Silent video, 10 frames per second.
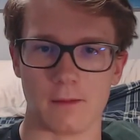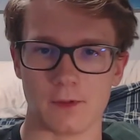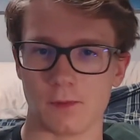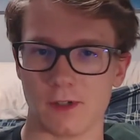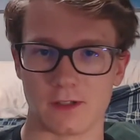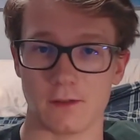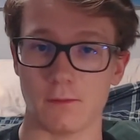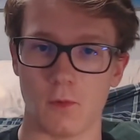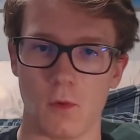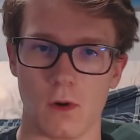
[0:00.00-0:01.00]
The risk
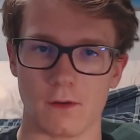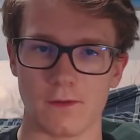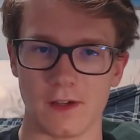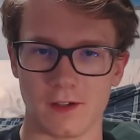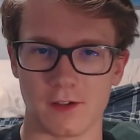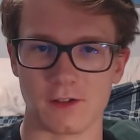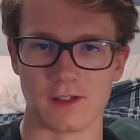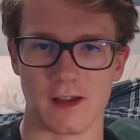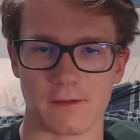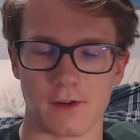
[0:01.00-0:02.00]
of more
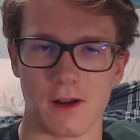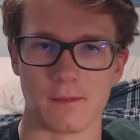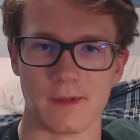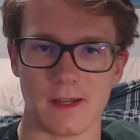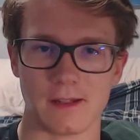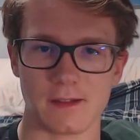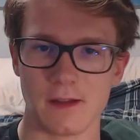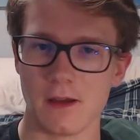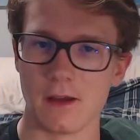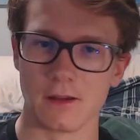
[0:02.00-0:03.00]
failures after updates,
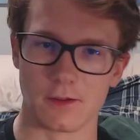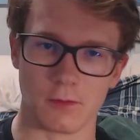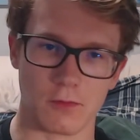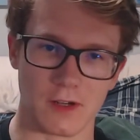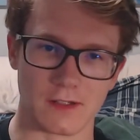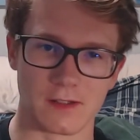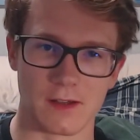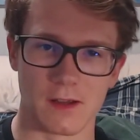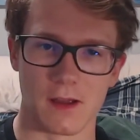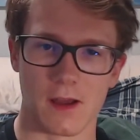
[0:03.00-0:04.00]
the risk
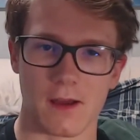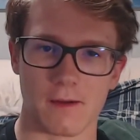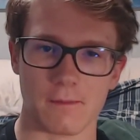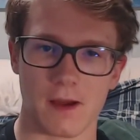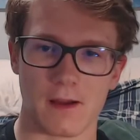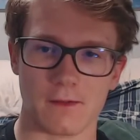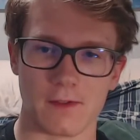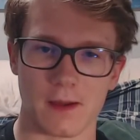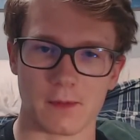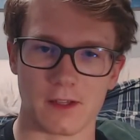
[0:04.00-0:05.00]
of
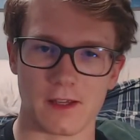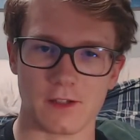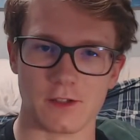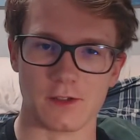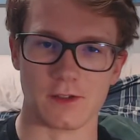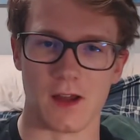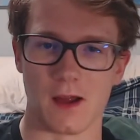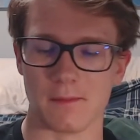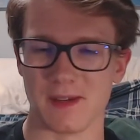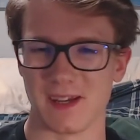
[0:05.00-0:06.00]
applications
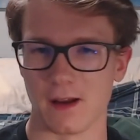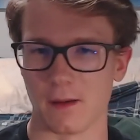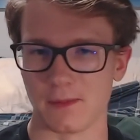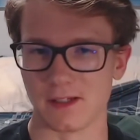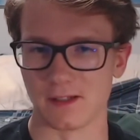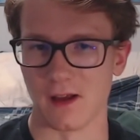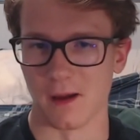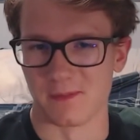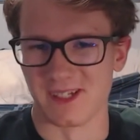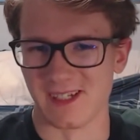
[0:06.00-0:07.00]
not being
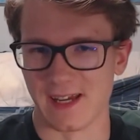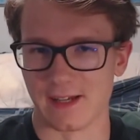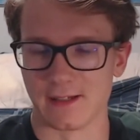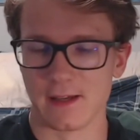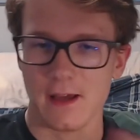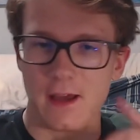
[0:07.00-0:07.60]
up to date,